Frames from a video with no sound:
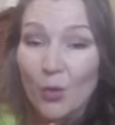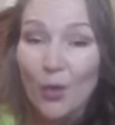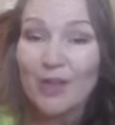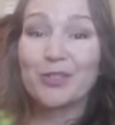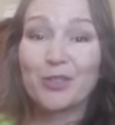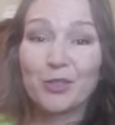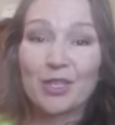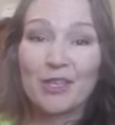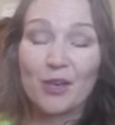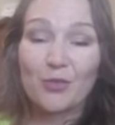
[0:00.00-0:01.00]
once you
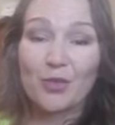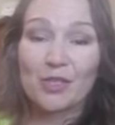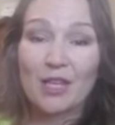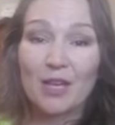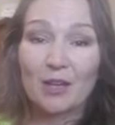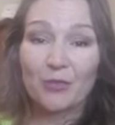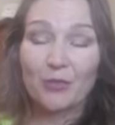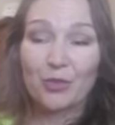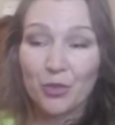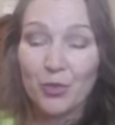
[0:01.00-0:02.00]
take care of
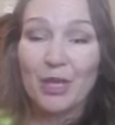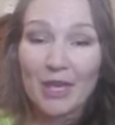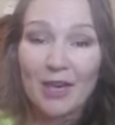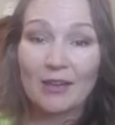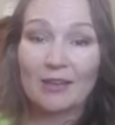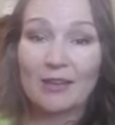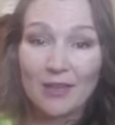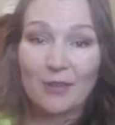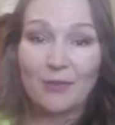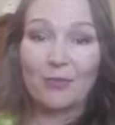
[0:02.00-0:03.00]
yourself, you can
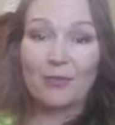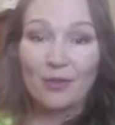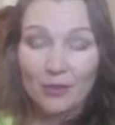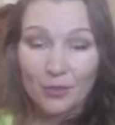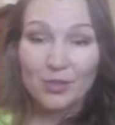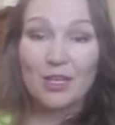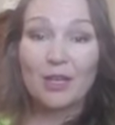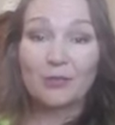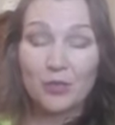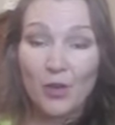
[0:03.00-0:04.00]
give
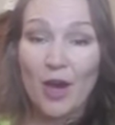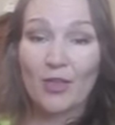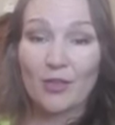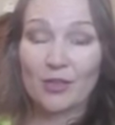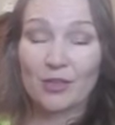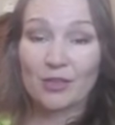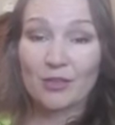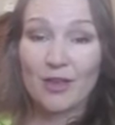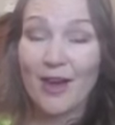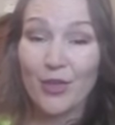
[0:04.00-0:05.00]
yourself to others.
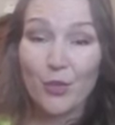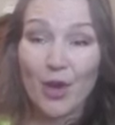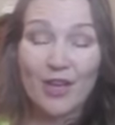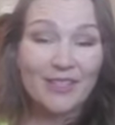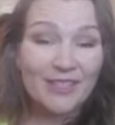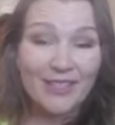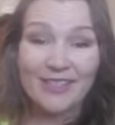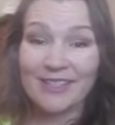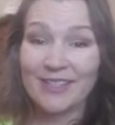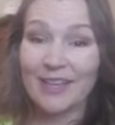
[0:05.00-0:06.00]
Otherwise,
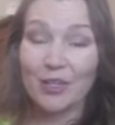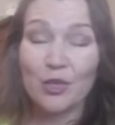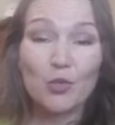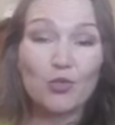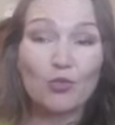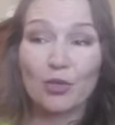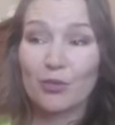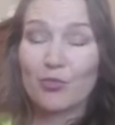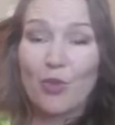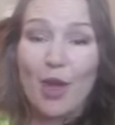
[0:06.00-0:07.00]
it's like you're
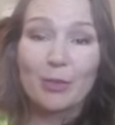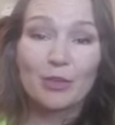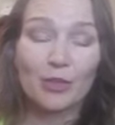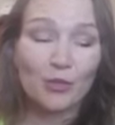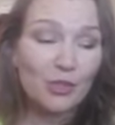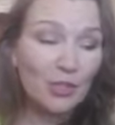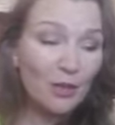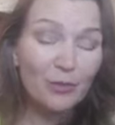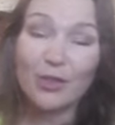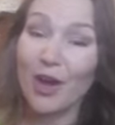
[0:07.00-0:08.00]
robbing
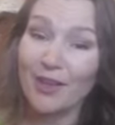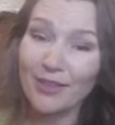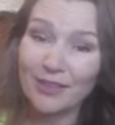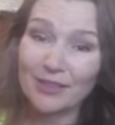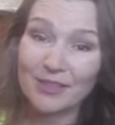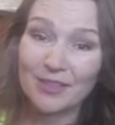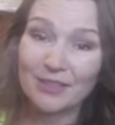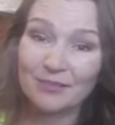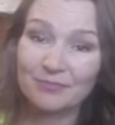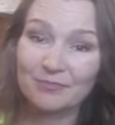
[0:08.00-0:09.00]
yourself and others.